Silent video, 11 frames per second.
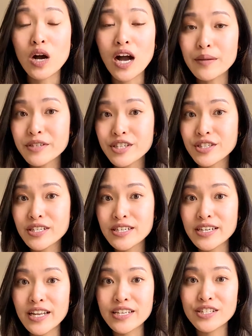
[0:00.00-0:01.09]
I'm just gonna
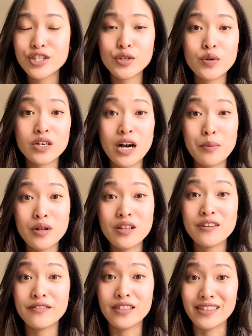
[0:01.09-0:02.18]
get into a
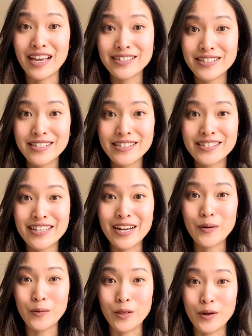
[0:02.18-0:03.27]
couple of lessons that
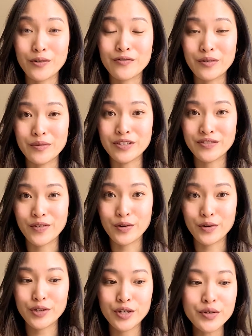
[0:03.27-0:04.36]
I would learn from this
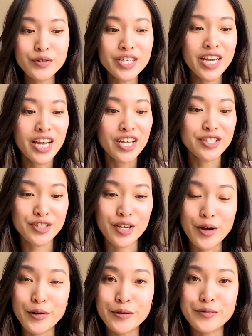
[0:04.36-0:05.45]
photo shoot.
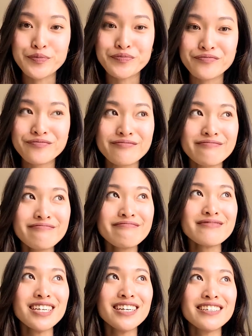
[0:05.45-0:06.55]
So
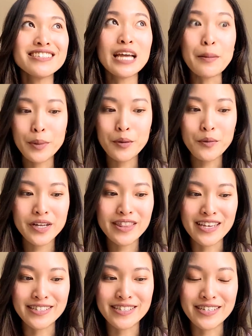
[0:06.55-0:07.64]
number one
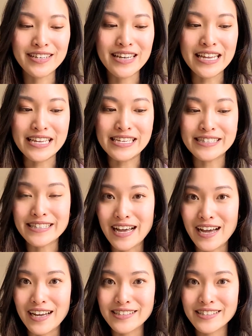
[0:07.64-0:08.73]
lesson is
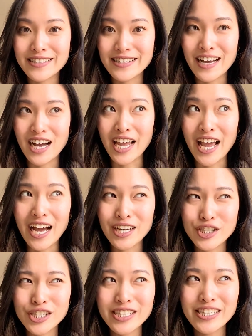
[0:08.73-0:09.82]
that I
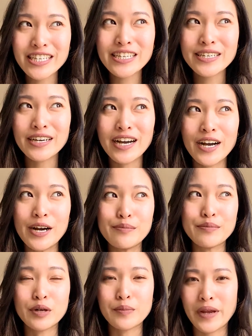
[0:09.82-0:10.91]
actually
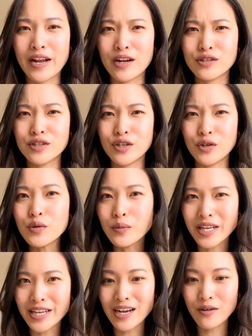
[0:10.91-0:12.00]
prepared too
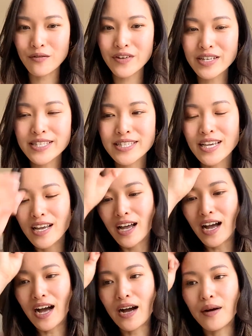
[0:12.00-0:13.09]
many outfits
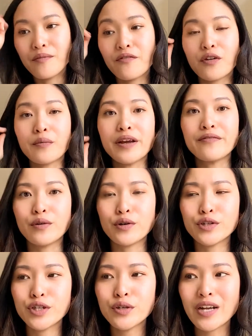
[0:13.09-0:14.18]
for my
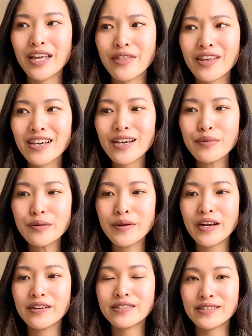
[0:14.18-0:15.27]
photo shoot. I think I
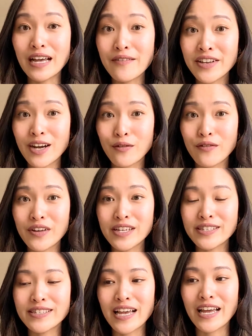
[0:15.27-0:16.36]
prepared 7
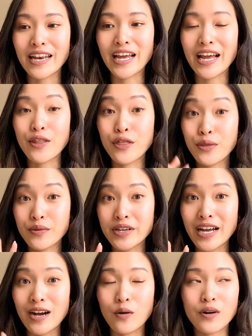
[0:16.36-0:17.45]
outfits and I had
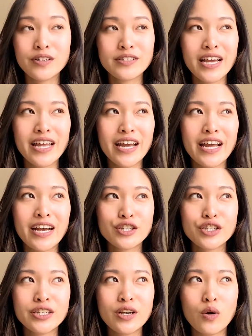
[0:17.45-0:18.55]
3 hours, and I
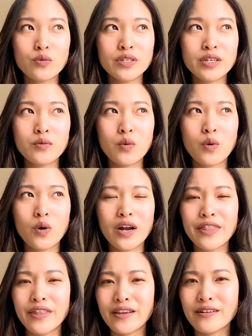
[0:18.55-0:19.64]
actually only wore,
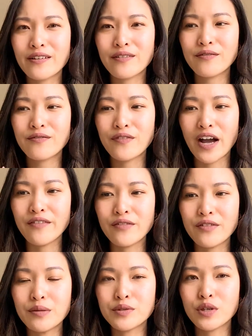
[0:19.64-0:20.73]
I think, 5 of them.